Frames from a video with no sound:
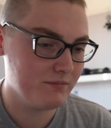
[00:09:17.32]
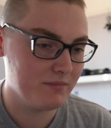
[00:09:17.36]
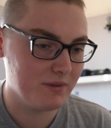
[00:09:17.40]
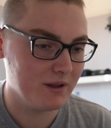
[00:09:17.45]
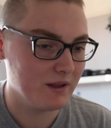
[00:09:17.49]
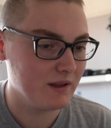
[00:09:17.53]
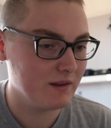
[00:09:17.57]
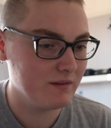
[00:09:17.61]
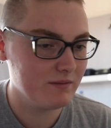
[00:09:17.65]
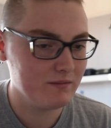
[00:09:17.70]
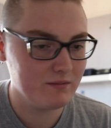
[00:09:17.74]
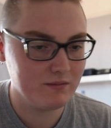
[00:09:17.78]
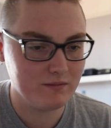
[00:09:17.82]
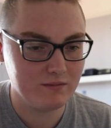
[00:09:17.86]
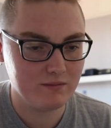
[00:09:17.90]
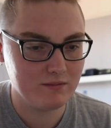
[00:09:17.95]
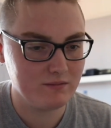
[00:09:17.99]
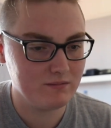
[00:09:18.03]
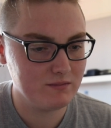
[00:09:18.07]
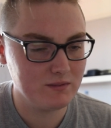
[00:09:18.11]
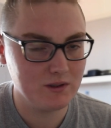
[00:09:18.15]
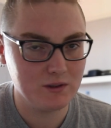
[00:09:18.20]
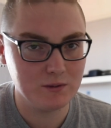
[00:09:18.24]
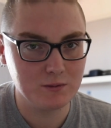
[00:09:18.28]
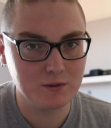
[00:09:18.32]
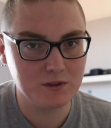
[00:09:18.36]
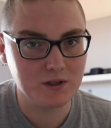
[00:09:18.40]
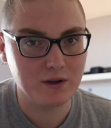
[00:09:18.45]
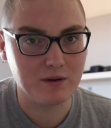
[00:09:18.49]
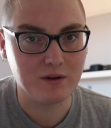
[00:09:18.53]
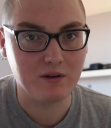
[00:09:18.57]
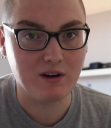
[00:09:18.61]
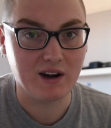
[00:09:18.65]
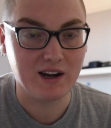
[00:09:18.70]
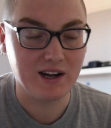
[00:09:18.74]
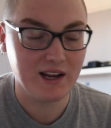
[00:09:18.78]
but
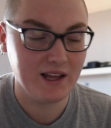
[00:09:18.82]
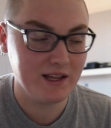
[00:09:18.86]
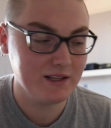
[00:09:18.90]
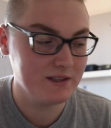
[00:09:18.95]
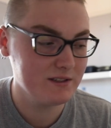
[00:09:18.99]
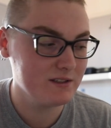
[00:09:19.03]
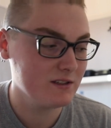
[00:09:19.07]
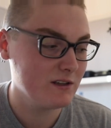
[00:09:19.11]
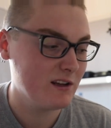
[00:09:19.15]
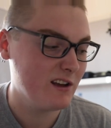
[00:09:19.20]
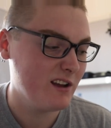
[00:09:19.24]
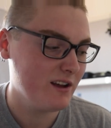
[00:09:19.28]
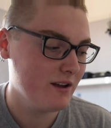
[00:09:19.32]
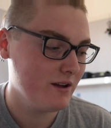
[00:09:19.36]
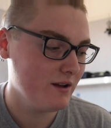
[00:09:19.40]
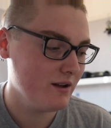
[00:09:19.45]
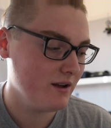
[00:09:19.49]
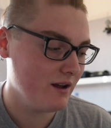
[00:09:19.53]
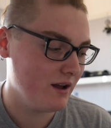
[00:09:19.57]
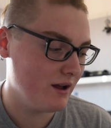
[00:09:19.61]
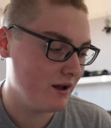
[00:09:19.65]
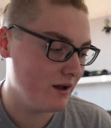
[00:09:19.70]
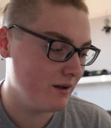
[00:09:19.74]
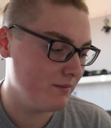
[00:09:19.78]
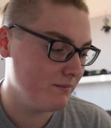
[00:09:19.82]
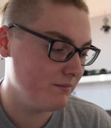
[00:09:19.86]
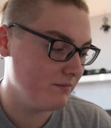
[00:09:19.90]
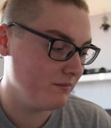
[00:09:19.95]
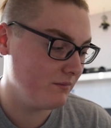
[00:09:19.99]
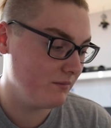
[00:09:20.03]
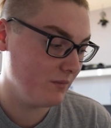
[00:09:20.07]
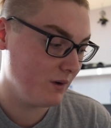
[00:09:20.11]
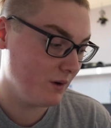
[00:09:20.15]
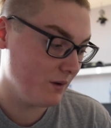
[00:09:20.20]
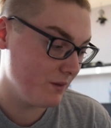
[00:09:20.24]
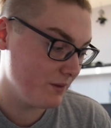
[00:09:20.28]
also a great lens.
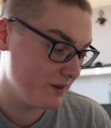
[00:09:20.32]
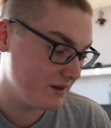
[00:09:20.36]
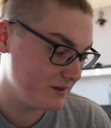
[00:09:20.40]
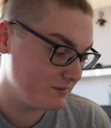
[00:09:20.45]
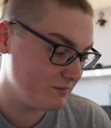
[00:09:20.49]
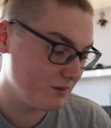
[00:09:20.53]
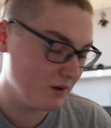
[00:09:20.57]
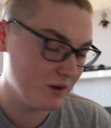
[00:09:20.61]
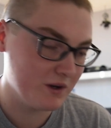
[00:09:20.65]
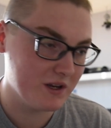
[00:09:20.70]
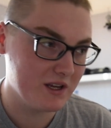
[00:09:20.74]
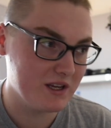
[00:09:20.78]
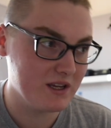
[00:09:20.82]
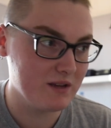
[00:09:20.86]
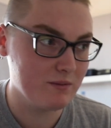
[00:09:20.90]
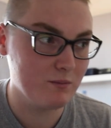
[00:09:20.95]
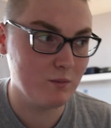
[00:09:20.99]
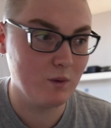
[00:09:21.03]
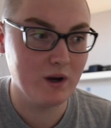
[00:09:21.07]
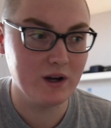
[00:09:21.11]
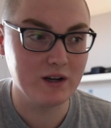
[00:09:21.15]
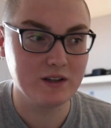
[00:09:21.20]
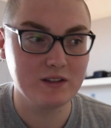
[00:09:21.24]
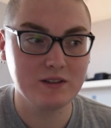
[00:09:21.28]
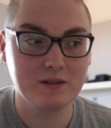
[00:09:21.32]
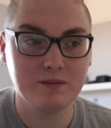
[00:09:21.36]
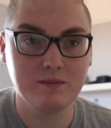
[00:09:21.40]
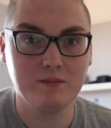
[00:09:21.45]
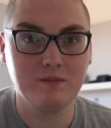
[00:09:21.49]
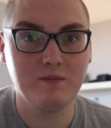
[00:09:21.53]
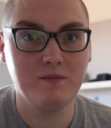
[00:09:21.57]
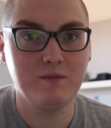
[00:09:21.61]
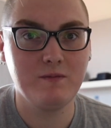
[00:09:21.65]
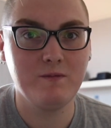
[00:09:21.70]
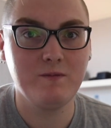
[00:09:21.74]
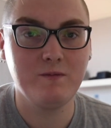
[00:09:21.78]
On this body, works
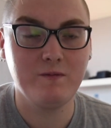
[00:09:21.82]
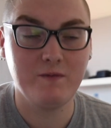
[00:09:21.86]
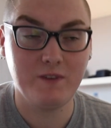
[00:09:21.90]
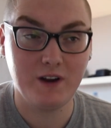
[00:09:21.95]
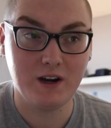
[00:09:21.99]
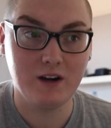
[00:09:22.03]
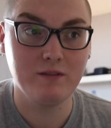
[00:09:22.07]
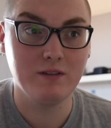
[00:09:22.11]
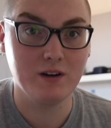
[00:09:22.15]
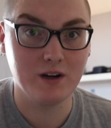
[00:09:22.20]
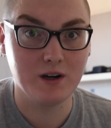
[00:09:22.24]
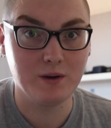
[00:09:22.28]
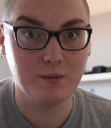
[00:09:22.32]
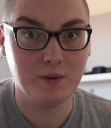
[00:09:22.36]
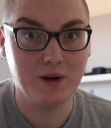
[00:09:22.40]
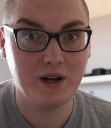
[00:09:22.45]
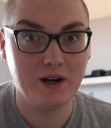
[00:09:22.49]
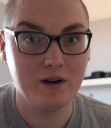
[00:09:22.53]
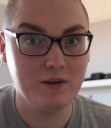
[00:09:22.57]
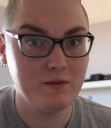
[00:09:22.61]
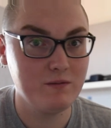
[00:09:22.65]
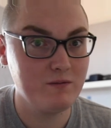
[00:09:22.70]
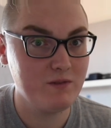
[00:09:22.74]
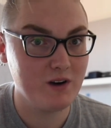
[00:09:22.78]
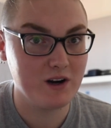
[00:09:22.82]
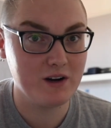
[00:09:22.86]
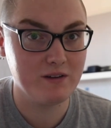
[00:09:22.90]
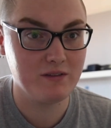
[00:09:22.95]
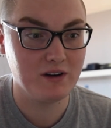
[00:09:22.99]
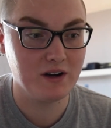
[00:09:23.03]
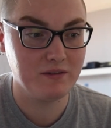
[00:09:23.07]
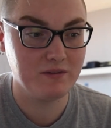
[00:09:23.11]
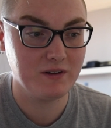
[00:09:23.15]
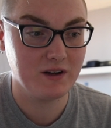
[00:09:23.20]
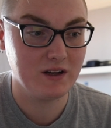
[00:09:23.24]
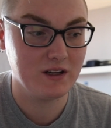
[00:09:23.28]
very, very well, very,
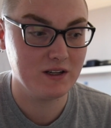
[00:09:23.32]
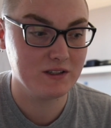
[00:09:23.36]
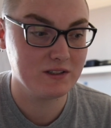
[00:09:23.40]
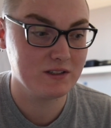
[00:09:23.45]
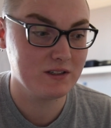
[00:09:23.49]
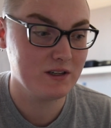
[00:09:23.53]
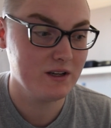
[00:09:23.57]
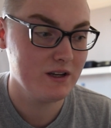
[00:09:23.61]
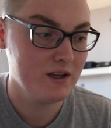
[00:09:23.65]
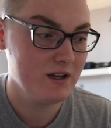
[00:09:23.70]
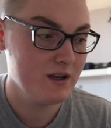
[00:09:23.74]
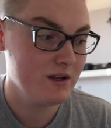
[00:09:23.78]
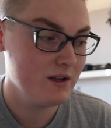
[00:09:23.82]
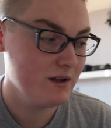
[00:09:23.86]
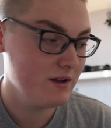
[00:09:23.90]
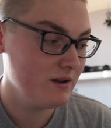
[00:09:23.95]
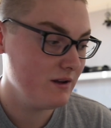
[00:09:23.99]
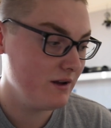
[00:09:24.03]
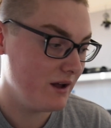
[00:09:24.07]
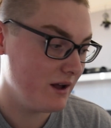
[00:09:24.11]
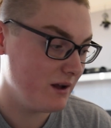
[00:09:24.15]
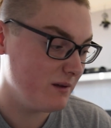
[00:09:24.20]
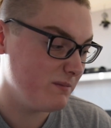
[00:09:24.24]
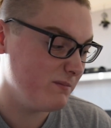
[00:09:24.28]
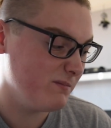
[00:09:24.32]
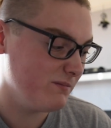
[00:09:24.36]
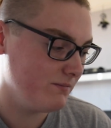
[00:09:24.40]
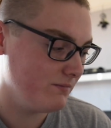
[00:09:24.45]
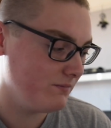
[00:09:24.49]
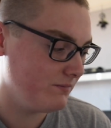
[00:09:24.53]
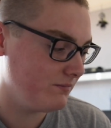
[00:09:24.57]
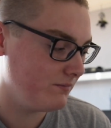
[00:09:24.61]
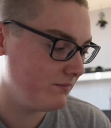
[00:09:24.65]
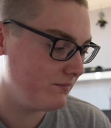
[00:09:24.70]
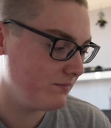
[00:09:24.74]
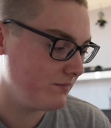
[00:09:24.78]
very fast,
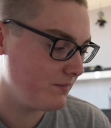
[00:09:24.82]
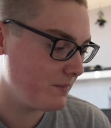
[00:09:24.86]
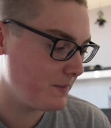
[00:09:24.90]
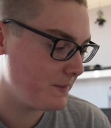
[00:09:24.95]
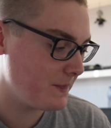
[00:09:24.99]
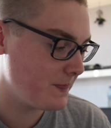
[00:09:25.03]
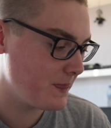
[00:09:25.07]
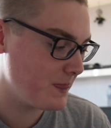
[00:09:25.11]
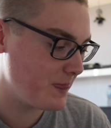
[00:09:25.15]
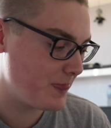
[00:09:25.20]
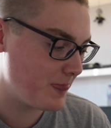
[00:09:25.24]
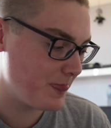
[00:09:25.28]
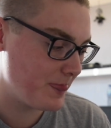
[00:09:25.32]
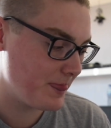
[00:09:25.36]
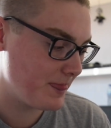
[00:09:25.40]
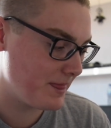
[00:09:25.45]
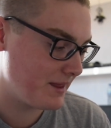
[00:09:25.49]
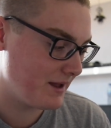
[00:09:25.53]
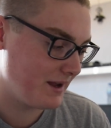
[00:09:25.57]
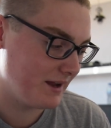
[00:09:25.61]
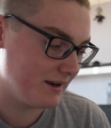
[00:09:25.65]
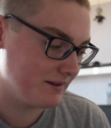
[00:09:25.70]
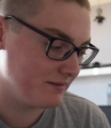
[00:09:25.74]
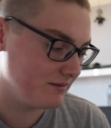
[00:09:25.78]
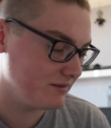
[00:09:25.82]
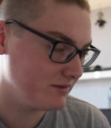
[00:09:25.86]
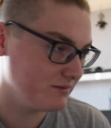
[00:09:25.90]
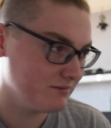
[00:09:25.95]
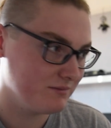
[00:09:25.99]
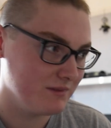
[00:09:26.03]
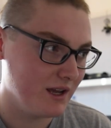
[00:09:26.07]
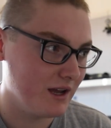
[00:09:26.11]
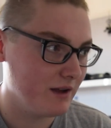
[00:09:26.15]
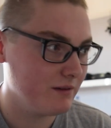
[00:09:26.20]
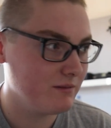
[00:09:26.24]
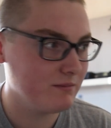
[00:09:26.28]
and
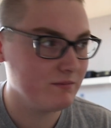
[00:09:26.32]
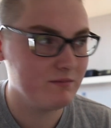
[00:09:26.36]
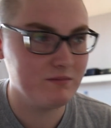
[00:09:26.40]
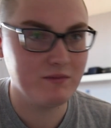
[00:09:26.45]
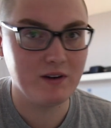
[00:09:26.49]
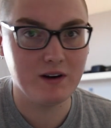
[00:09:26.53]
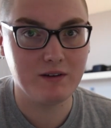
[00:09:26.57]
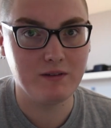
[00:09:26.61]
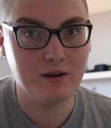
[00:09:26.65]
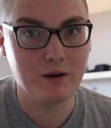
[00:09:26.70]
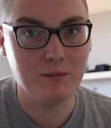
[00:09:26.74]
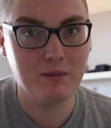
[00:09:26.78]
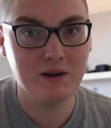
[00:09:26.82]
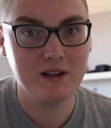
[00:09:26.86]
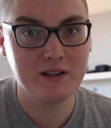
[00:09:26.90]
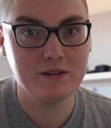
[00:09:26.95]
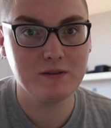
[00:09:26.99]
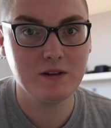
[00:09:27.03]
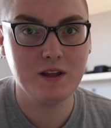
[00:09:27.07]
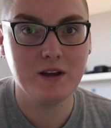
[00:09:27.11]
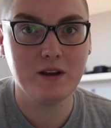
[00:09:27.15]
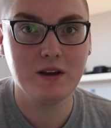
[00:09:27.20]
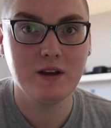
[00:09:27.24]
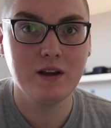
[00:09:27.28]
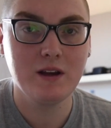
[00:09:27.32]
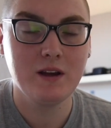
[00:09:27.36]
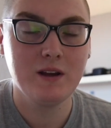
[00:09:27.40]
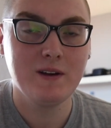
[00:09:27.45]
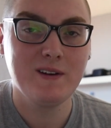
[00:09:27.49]
yeah, very, very pleased with it.